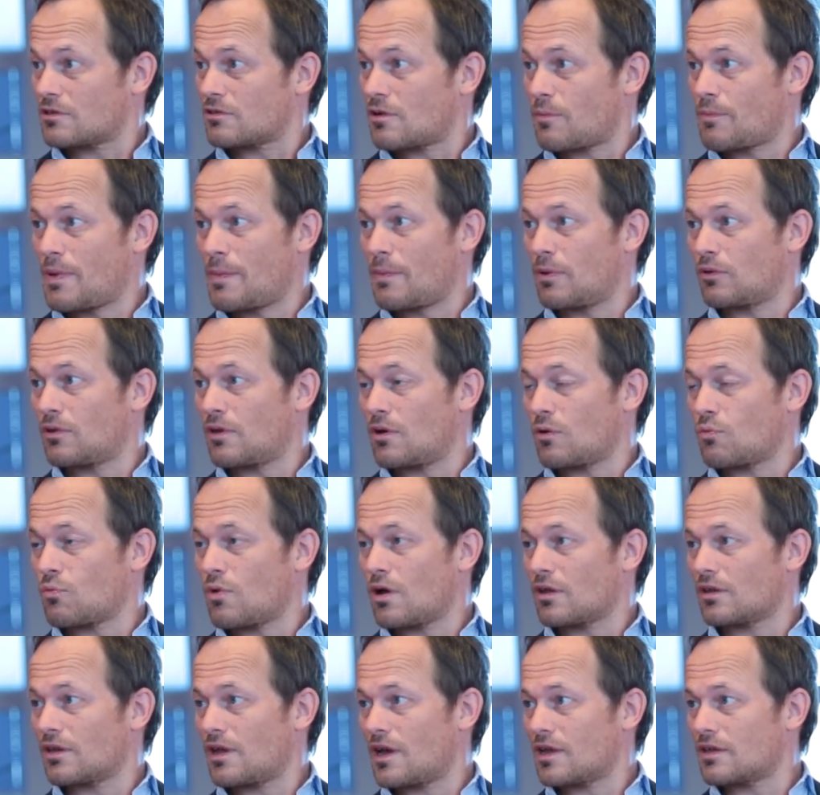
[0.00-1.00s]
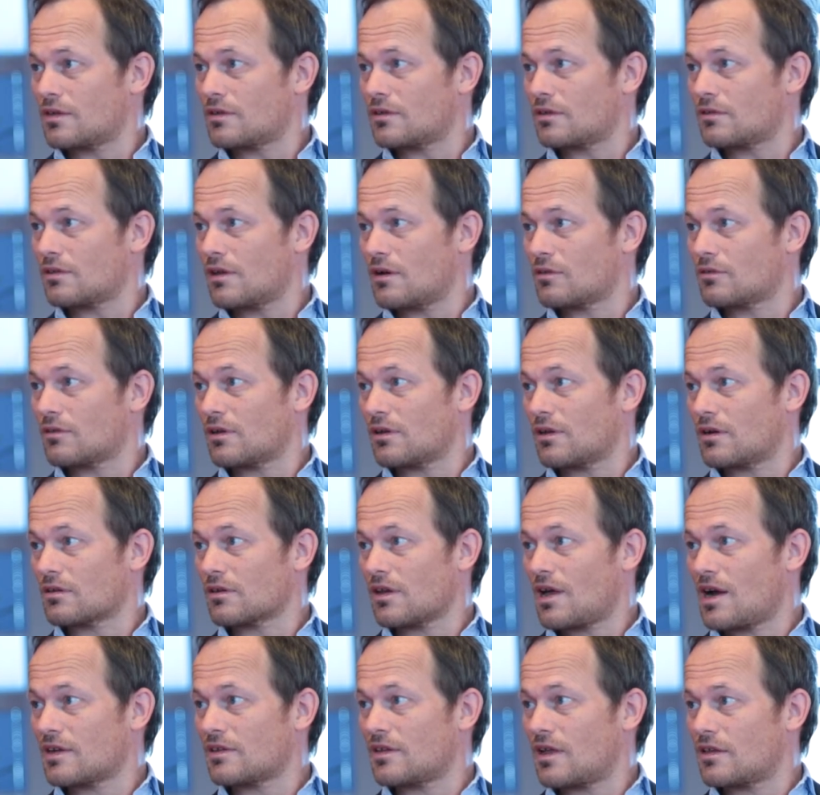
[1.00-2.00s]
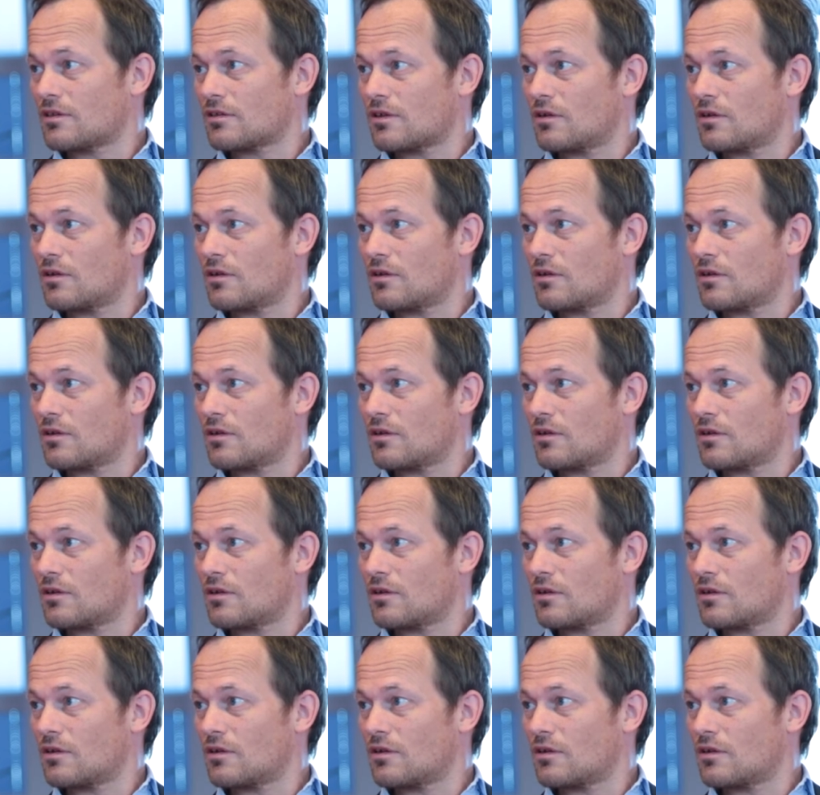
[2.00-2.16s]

So people don't want that, don't, don't like that.